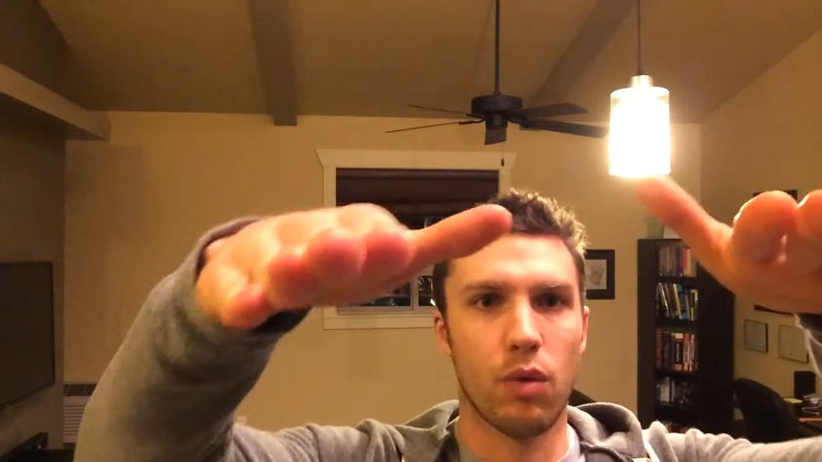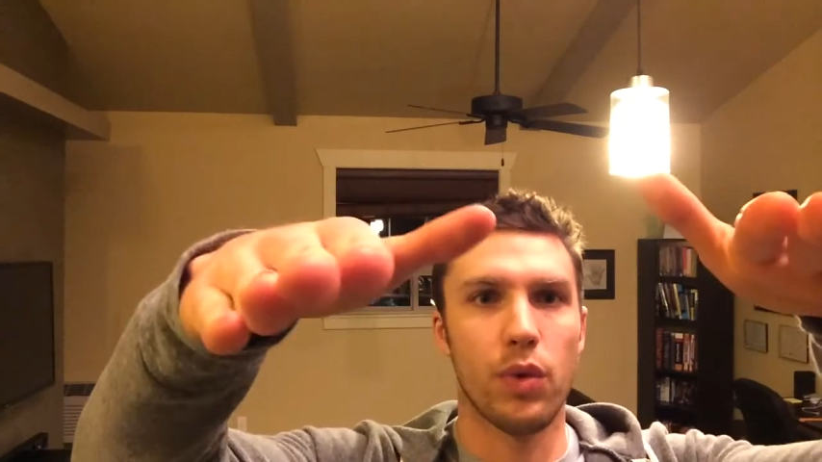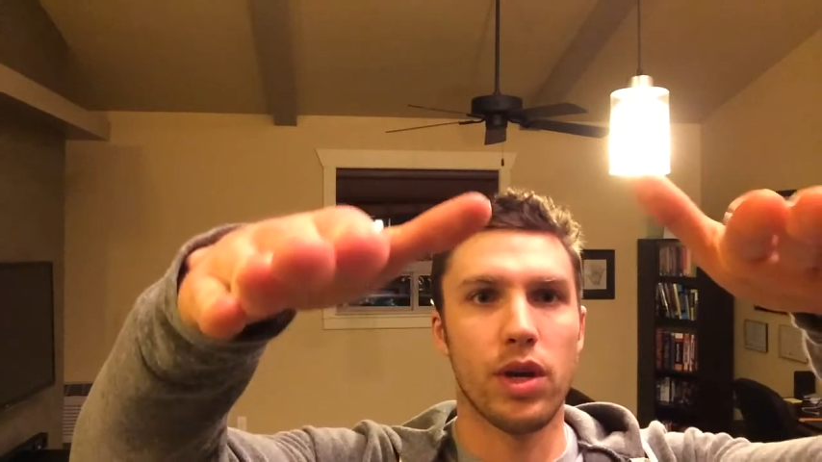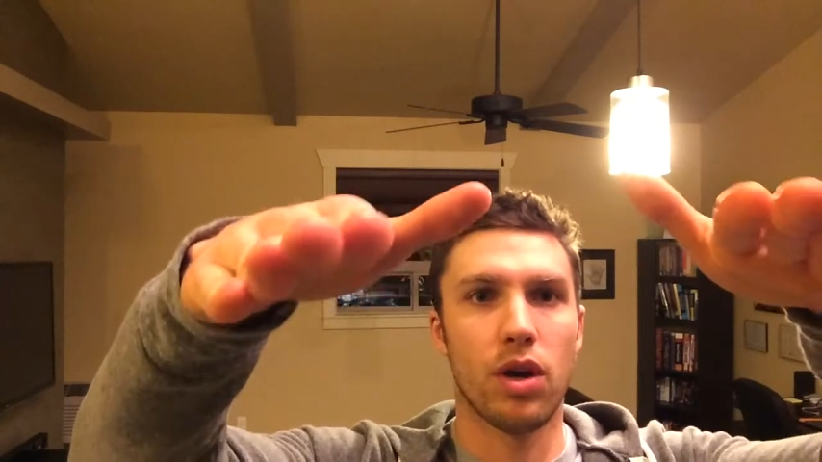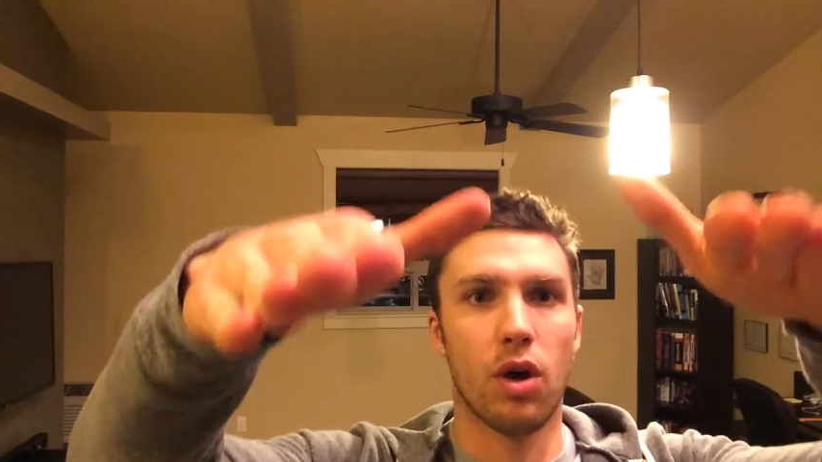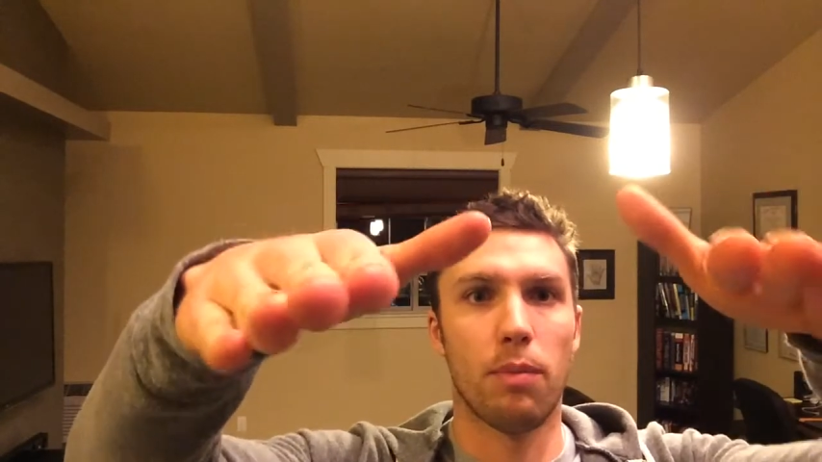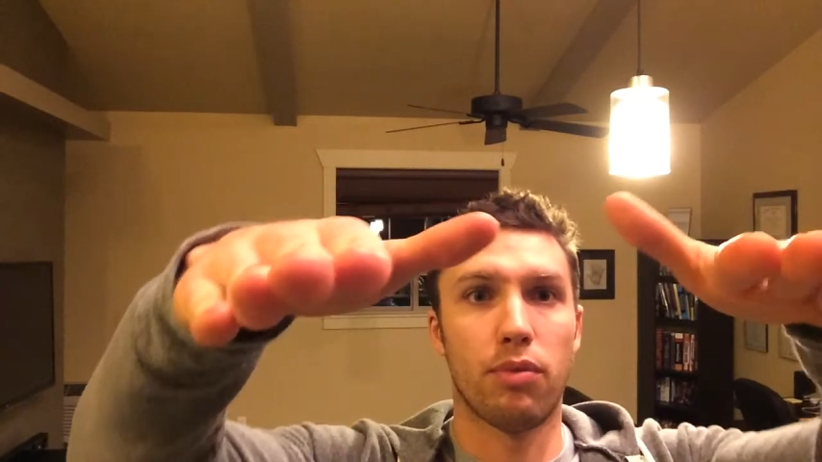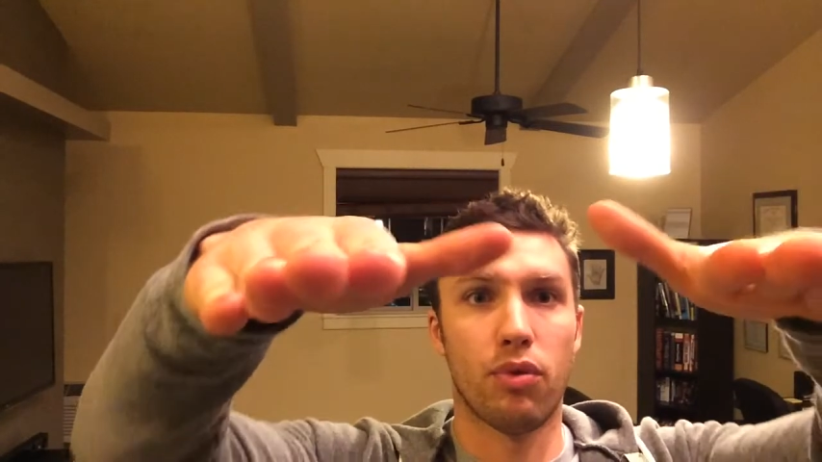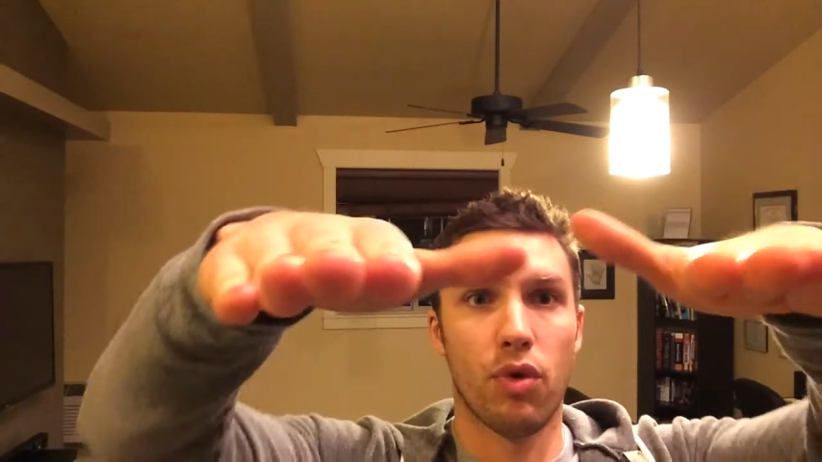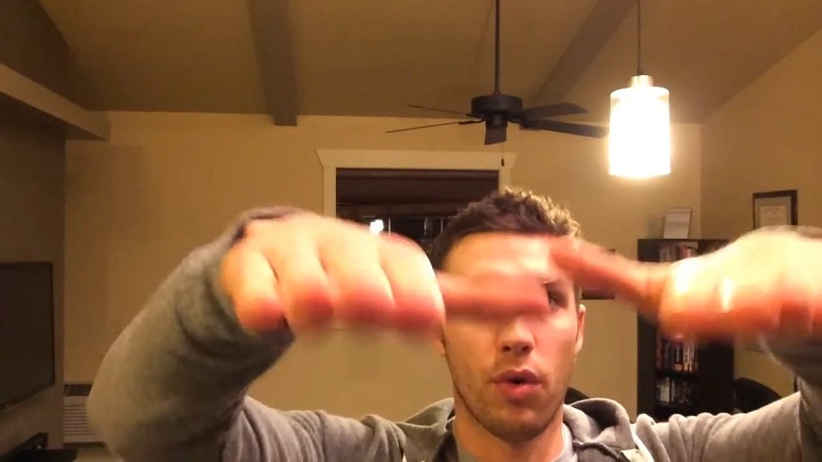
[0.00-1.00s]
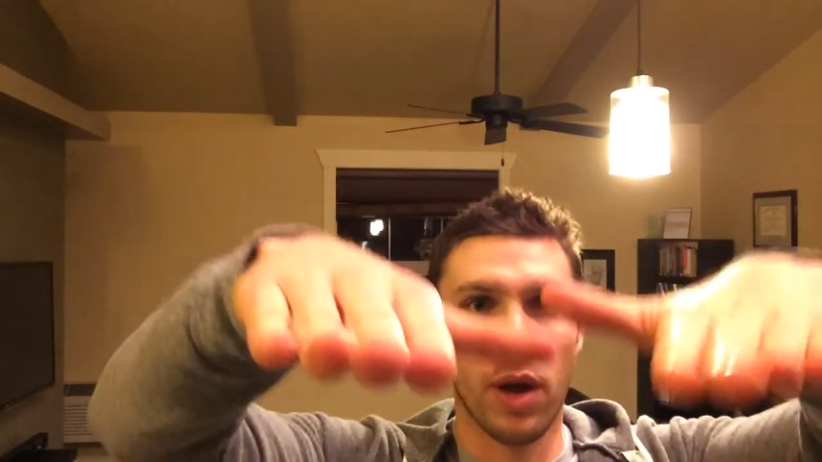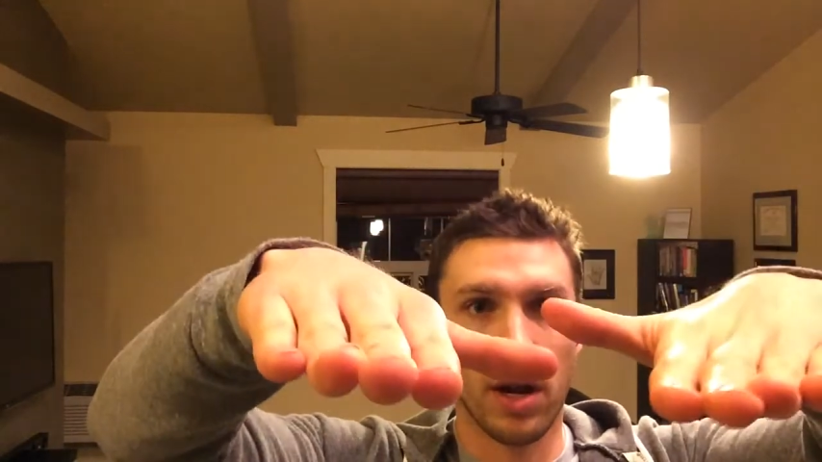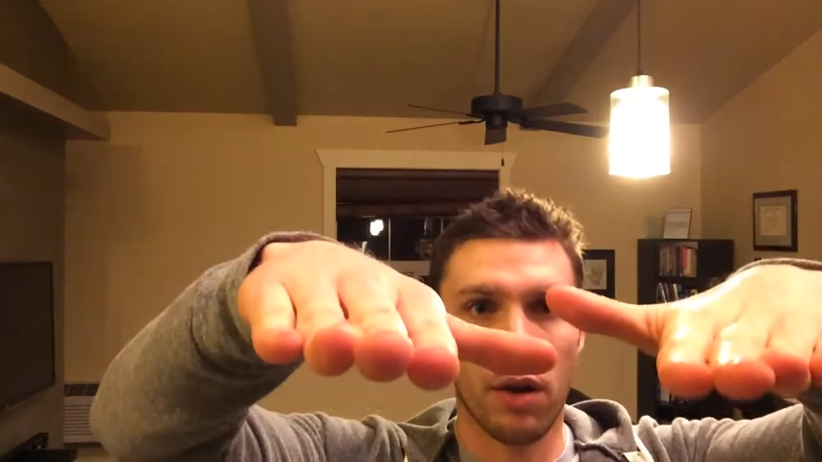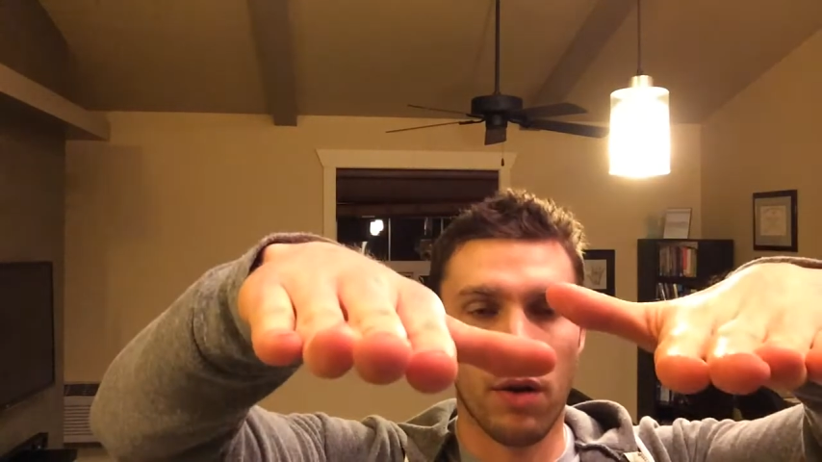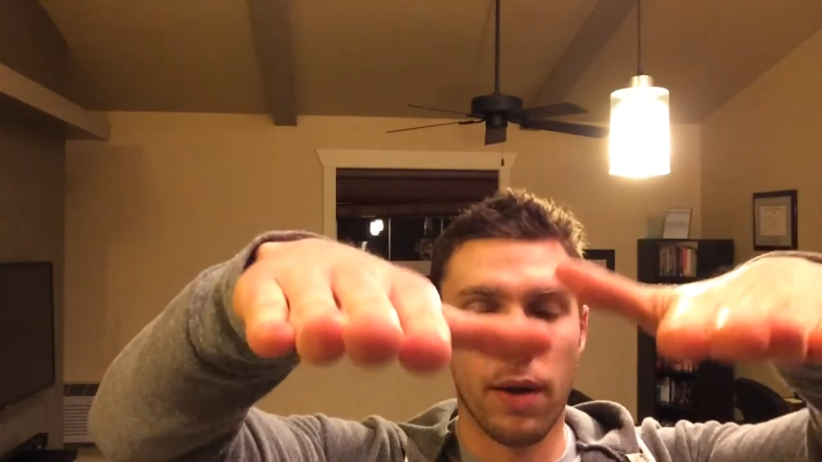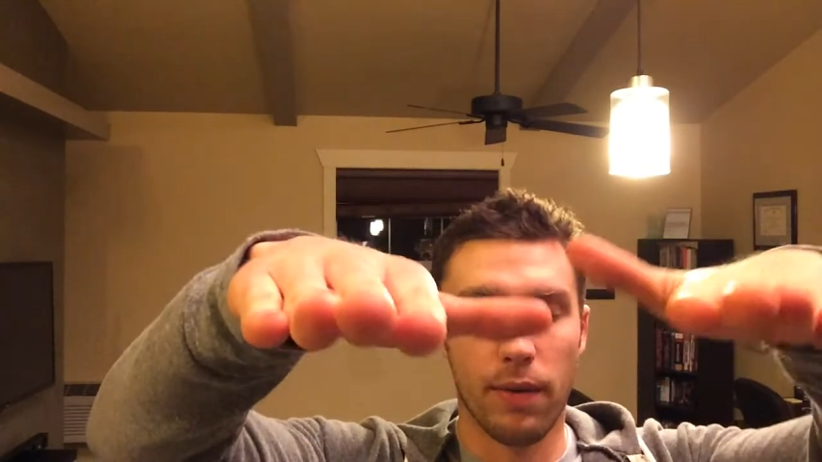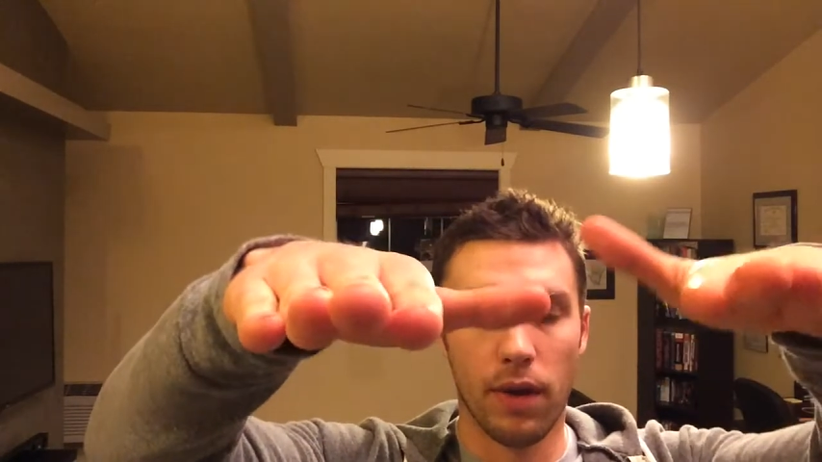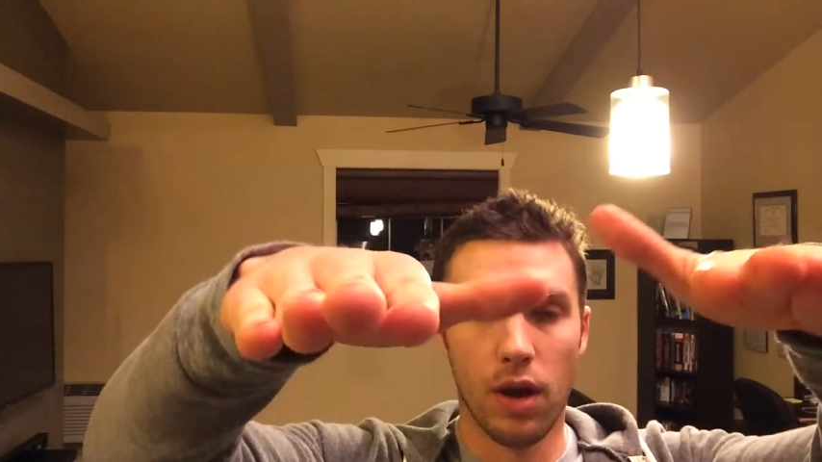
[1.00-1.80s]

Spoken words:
what we call pronated, right?